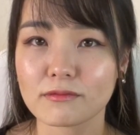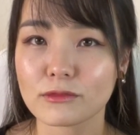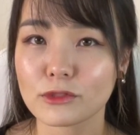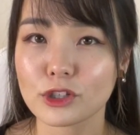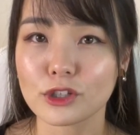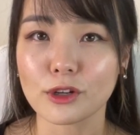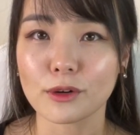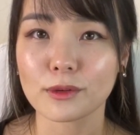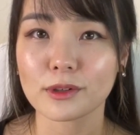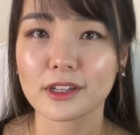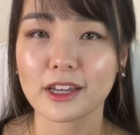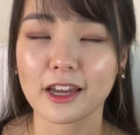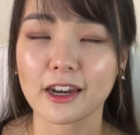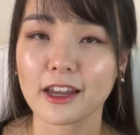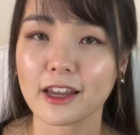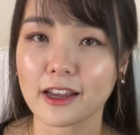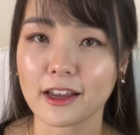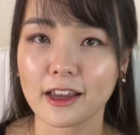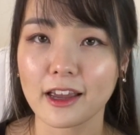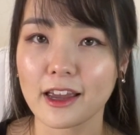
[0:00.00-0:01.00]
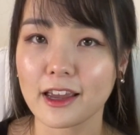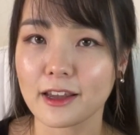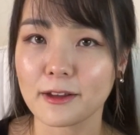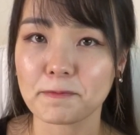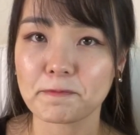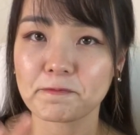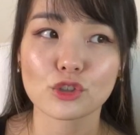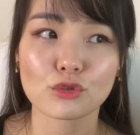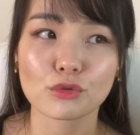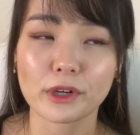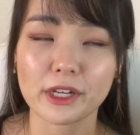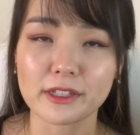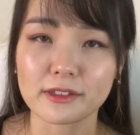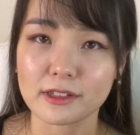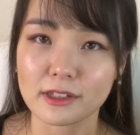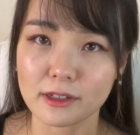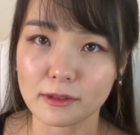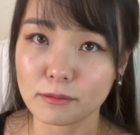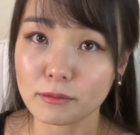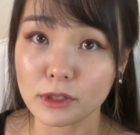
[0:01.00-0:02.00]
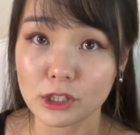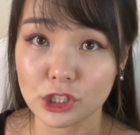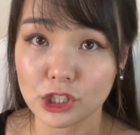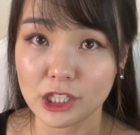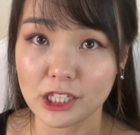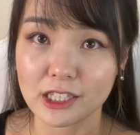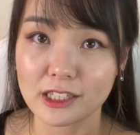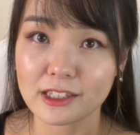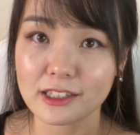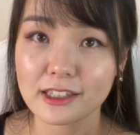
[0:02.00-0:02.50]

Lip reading: you know, getting a crazy machine.